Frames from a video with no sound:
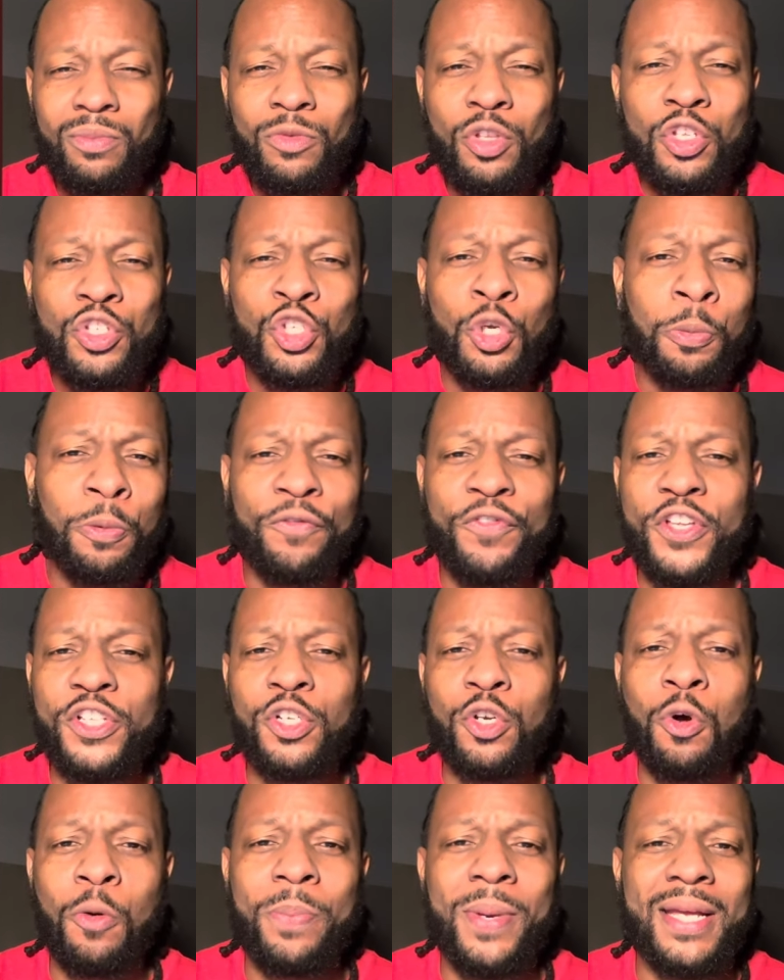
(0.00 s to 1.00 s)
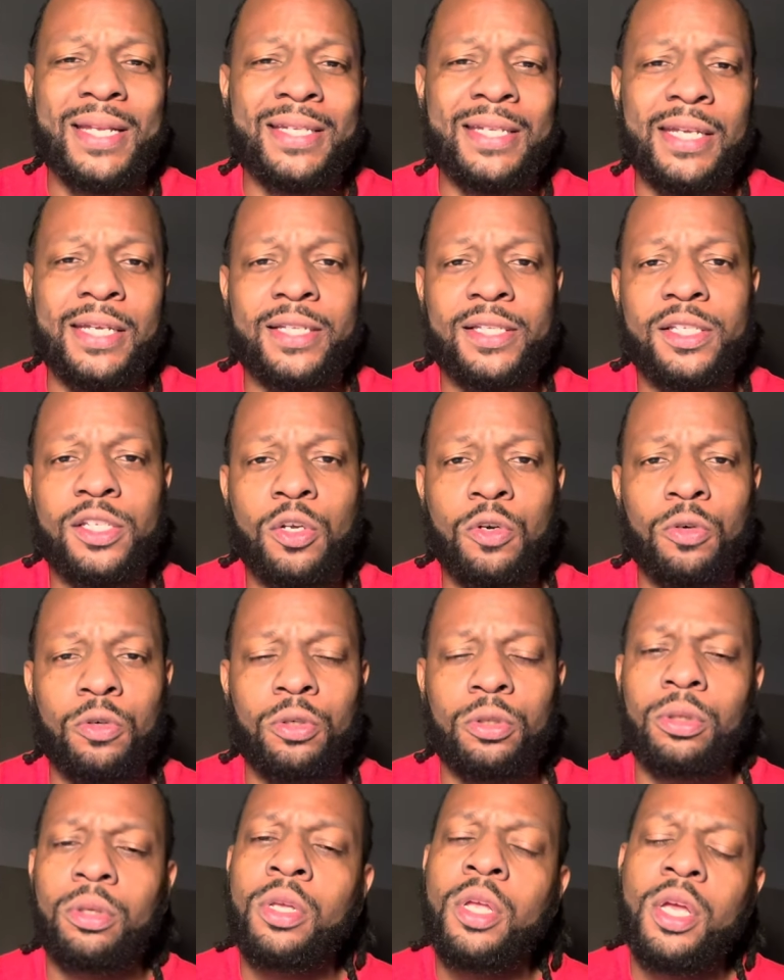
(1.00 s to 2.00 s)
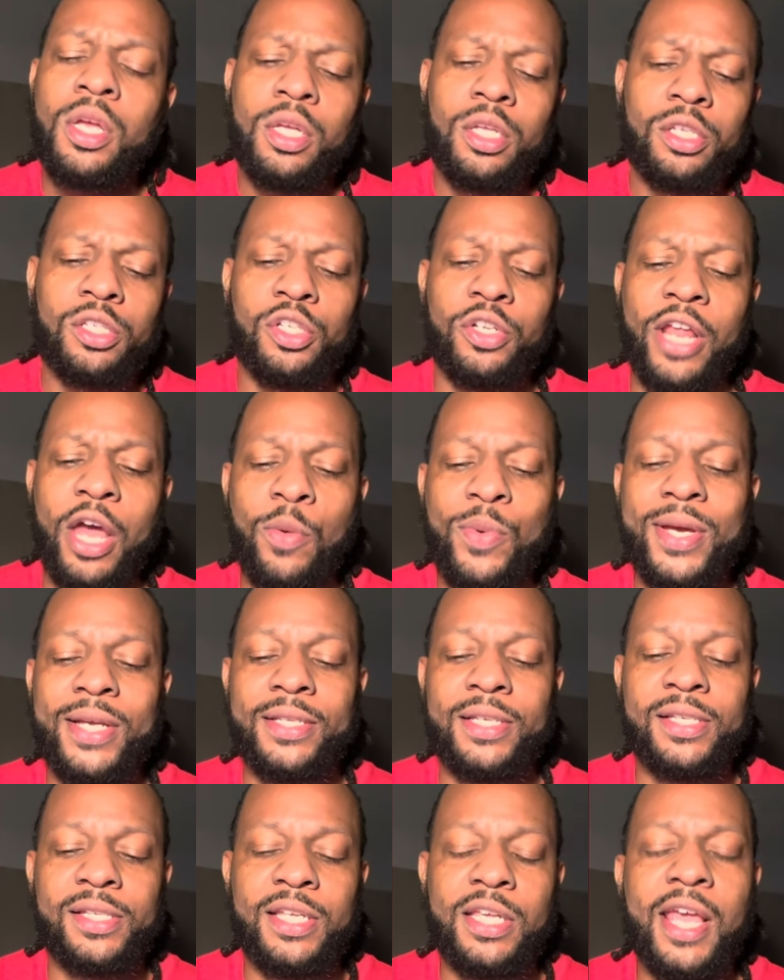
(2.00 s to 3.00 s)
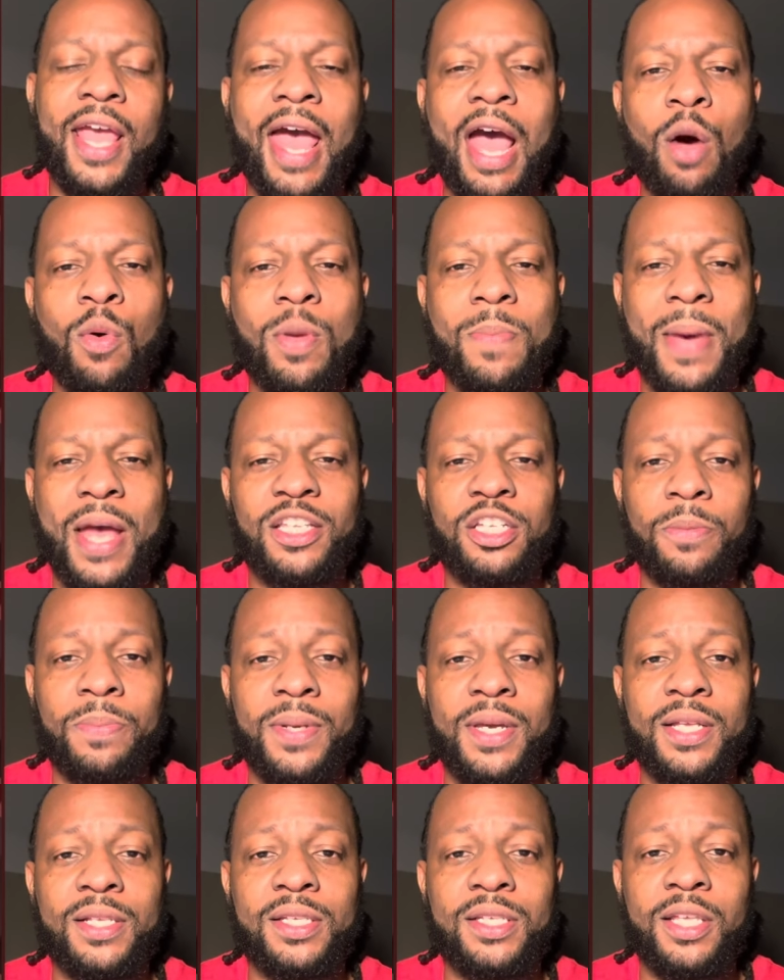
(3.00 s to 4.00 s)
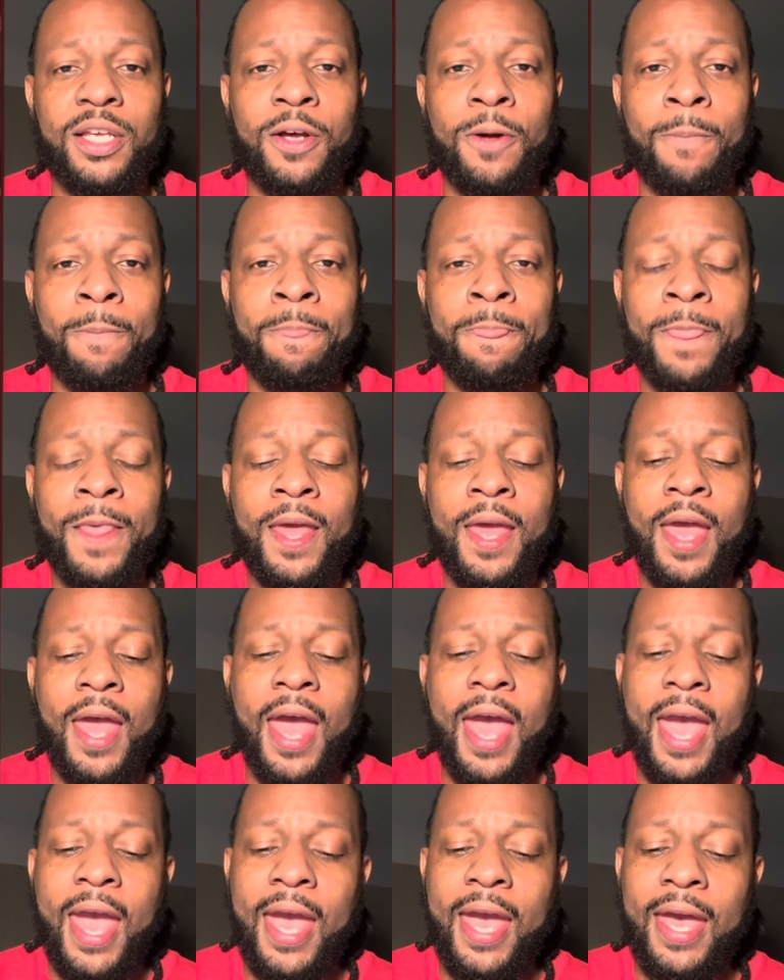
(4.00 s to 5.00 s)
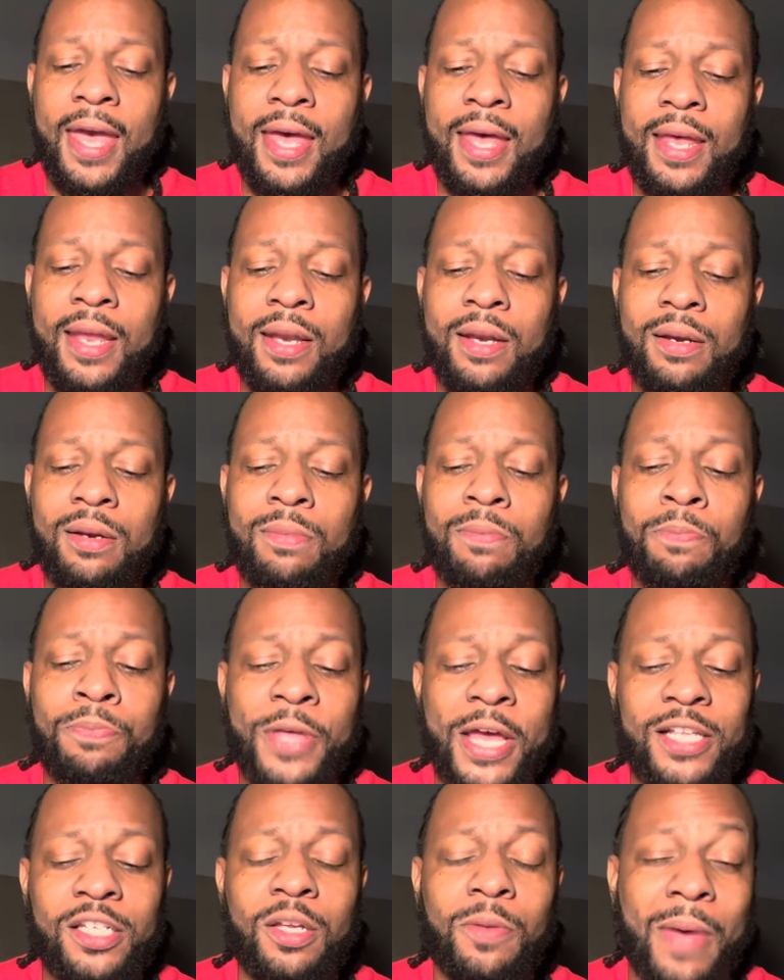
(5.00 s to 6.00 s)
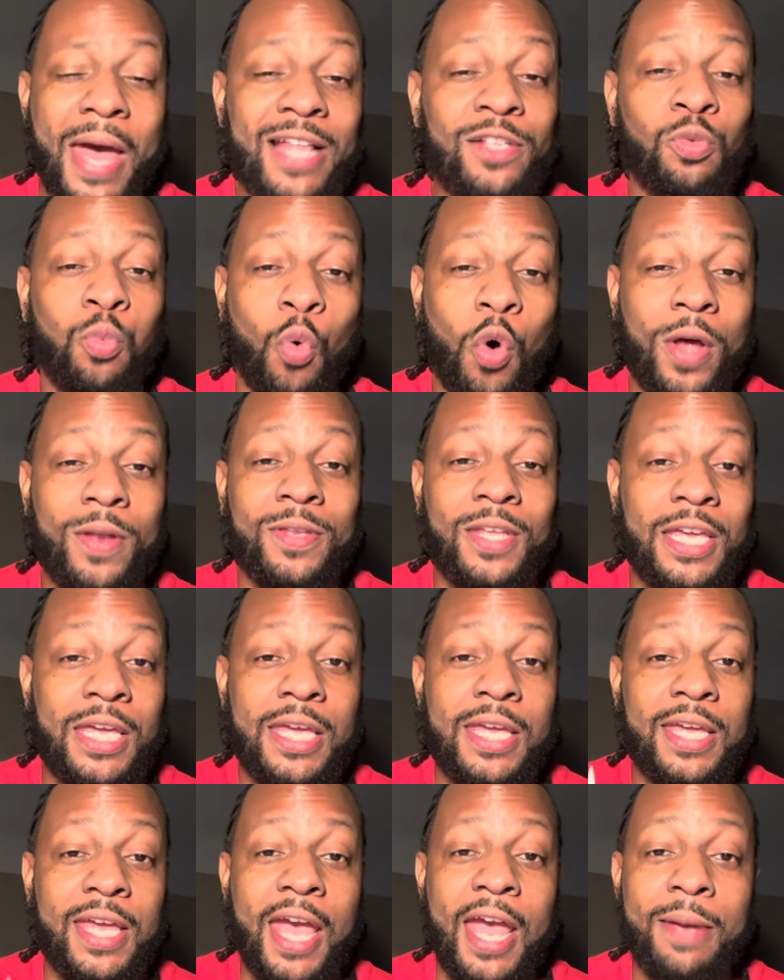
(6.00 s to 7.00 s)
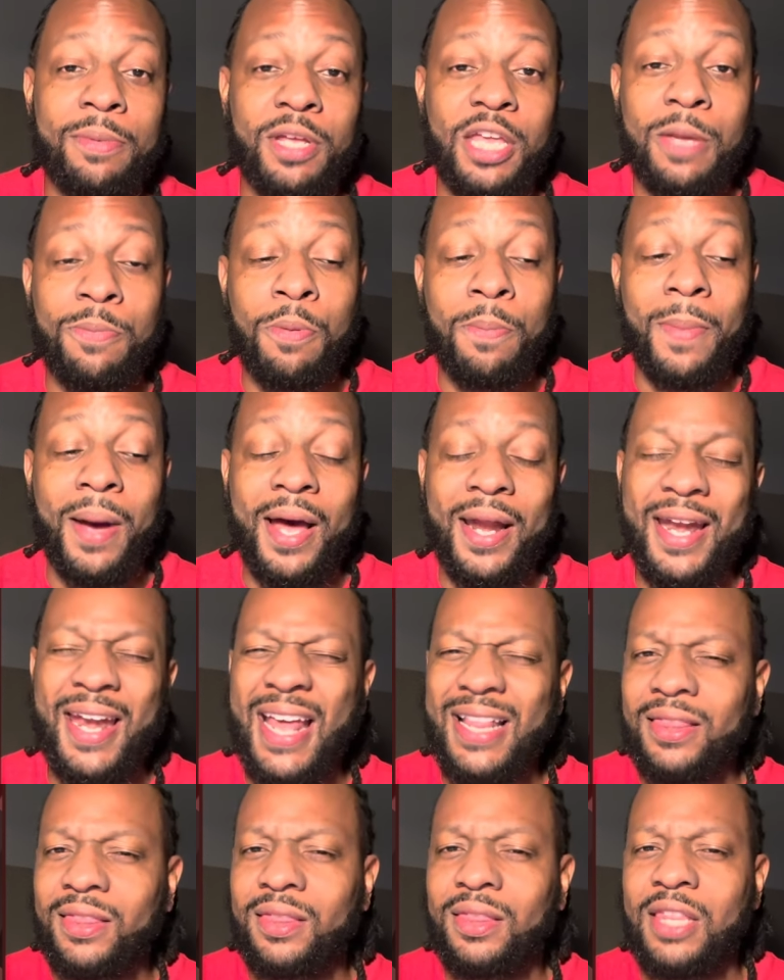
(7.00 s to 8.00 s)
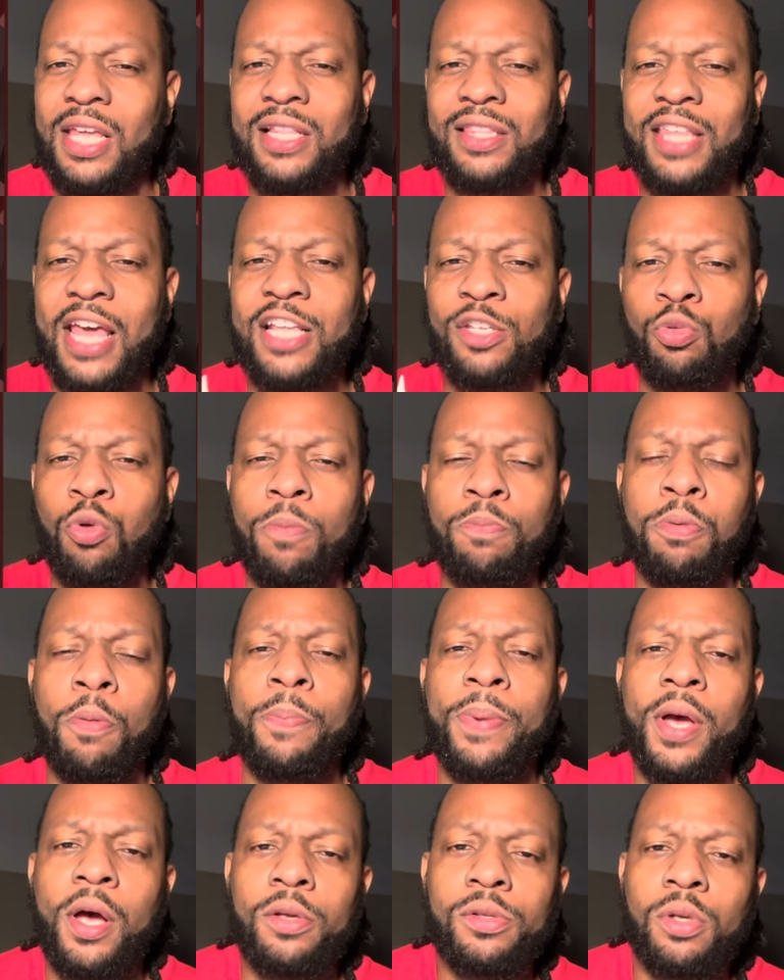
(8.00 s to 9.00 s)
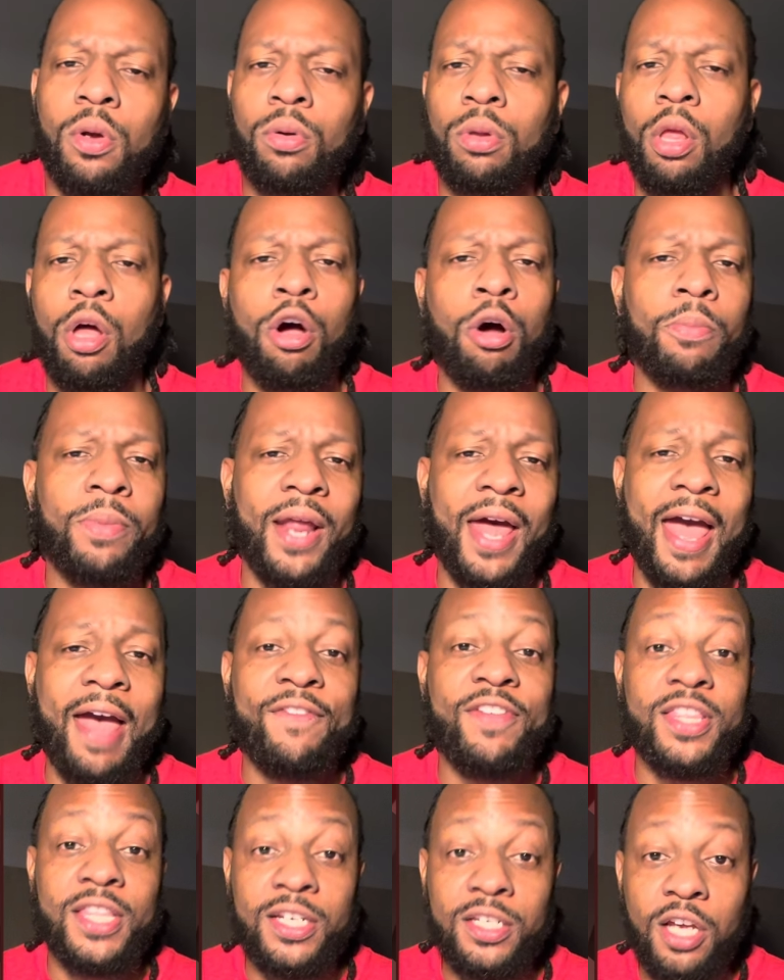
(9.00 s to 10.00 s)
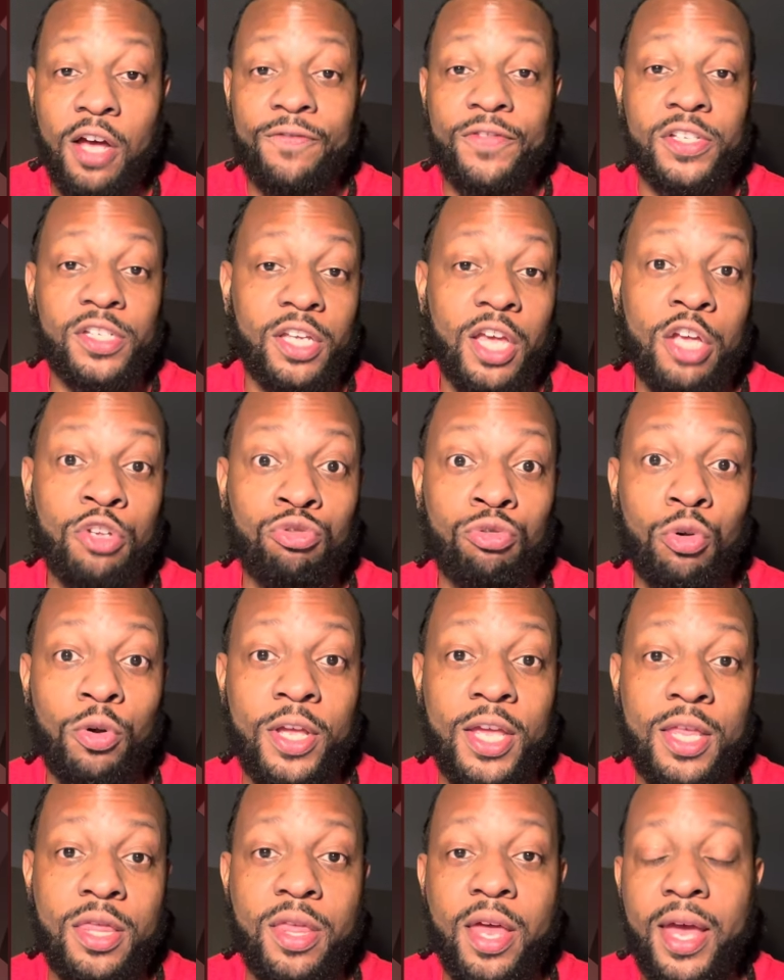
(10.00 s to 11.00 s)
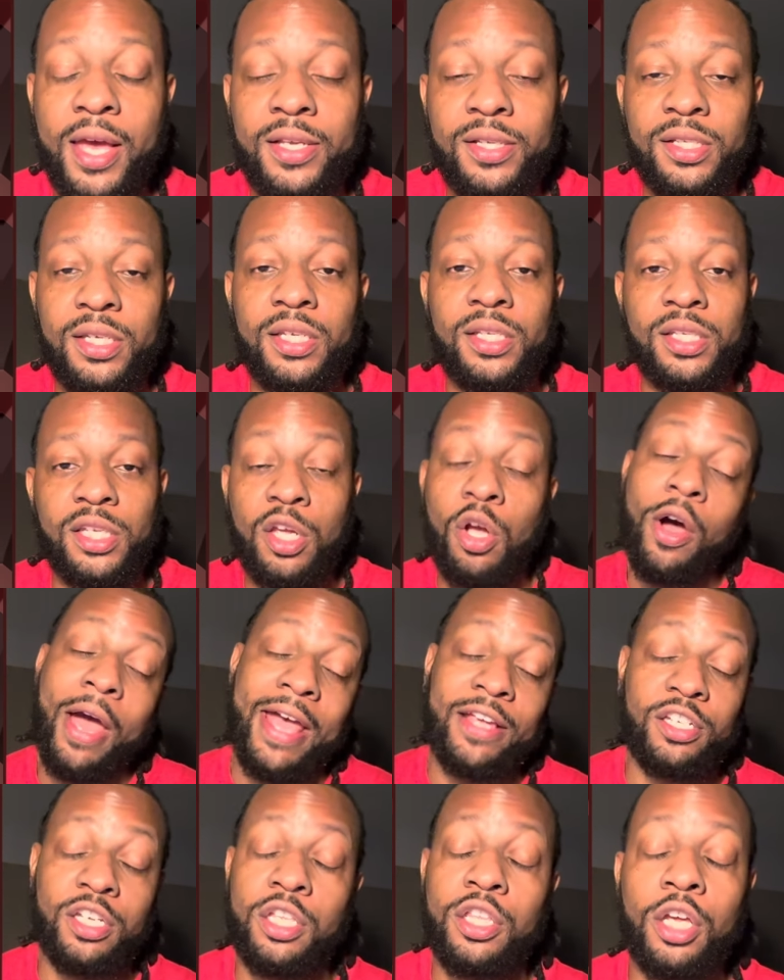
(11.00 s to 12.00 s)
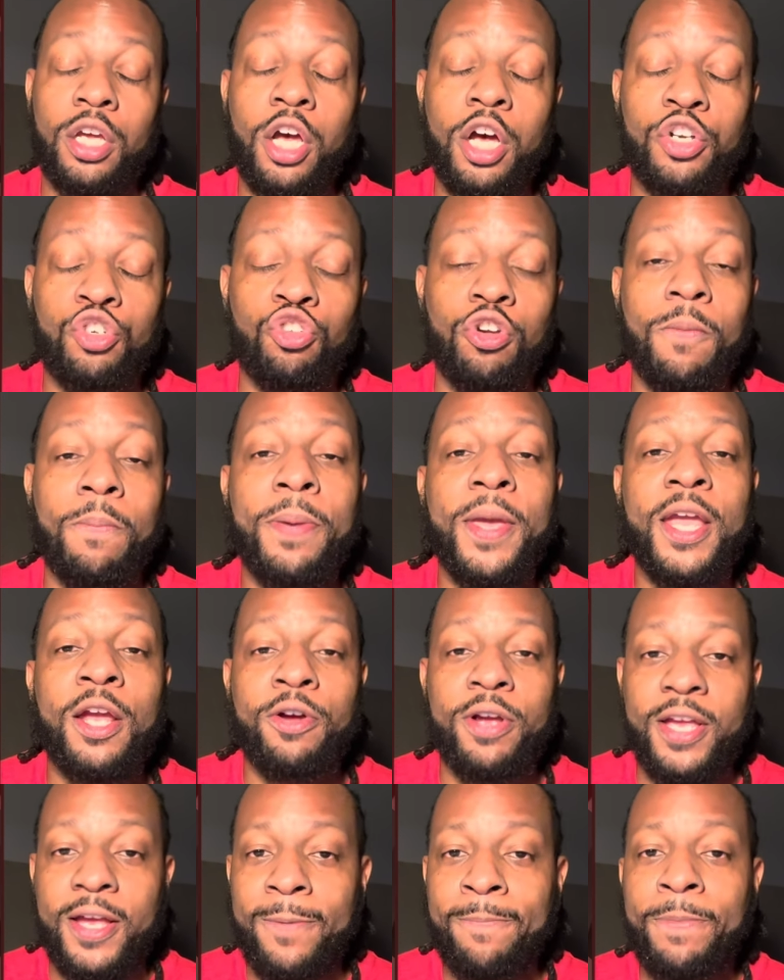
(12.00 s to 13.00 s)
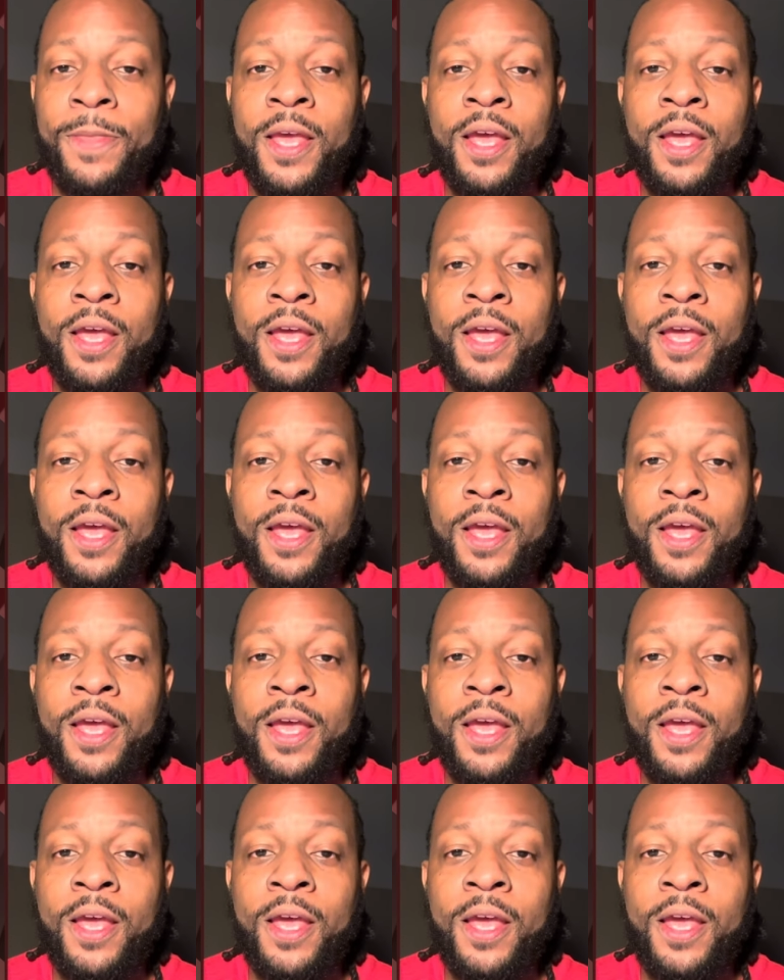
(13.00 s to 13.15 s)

super physical Big Ten school. So now we get to see how we match up against them, and that's that's one key game to keep in mind. And I think that's what propels Oklahoma to having the toughest schedule in the SEC, or actually in the country. Period